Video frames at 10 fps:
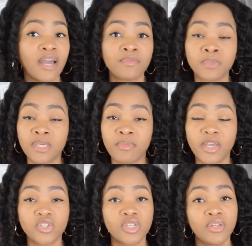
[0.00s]
happen to a
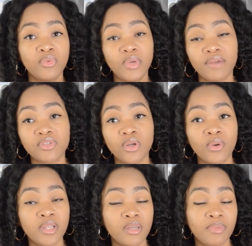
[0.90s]
patient and then we have to
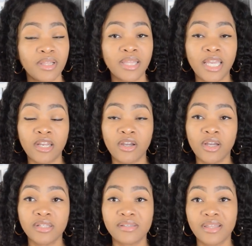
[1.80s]
go a little bit later
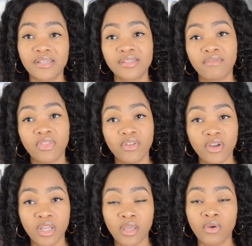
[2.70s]
into like
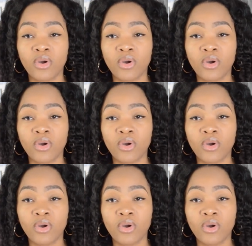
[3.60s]
7:30